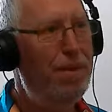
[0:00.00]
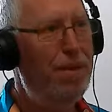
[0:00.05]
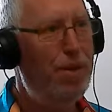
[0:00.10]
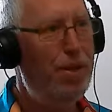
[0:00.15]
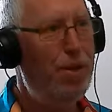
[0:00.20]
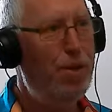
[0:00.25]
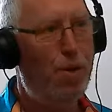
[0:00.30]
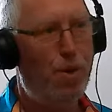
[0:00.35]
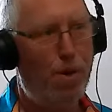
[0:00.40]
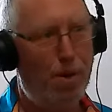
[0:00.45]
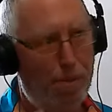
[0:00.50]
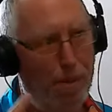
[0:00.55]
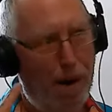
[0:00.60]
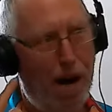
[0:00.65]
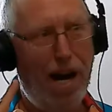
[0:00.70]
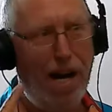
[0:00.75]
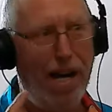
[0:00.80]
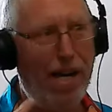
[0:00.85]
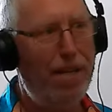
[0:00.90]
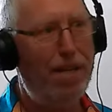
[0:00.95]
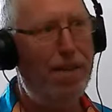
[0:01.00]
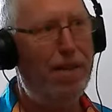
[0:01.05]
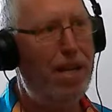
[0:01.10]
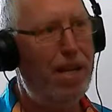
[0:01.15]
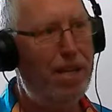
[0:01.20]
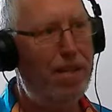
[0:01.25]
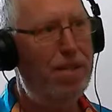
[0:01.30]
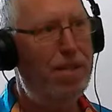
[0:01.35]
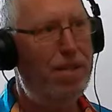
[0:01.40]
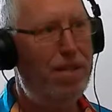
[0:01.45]
your mind
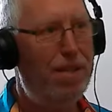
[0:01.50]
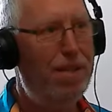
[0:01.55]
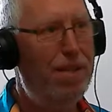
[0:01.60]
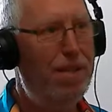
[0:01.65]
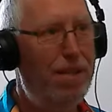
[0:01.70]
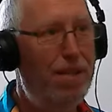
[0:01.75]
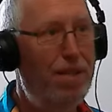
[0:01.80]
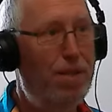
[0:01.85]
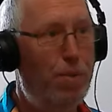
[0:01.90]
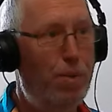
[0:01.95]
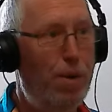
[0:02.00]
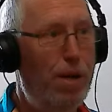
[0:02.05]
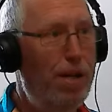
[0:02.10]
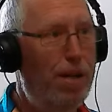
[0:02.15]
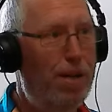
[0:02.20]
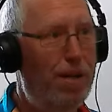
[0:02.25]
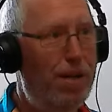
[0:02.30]
thinks it's real.